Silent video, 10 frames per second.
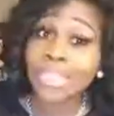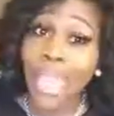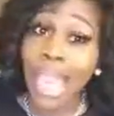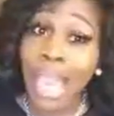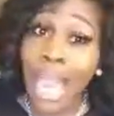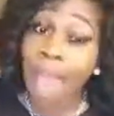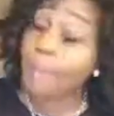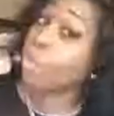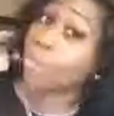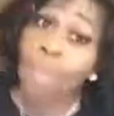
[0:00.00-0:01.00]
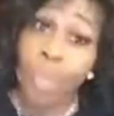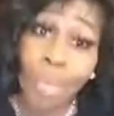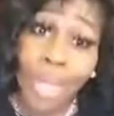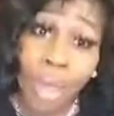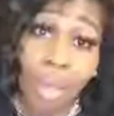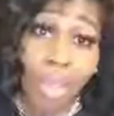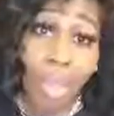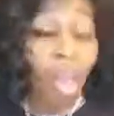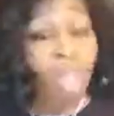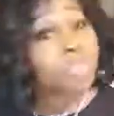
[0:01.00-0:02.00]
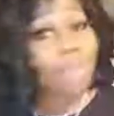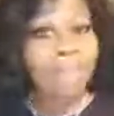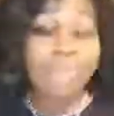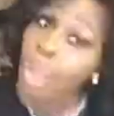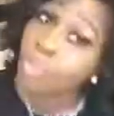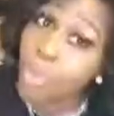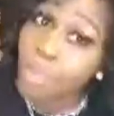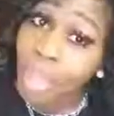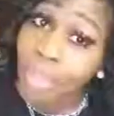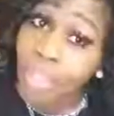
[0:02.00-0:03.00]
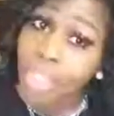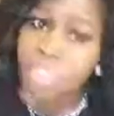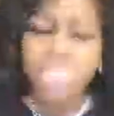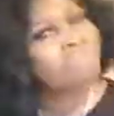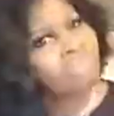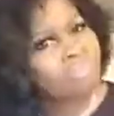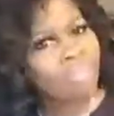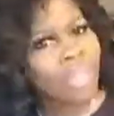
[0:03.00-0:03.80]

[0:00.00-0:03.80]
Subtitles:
I was like, I'm a rebel with all the cause, but I'm not rebellious.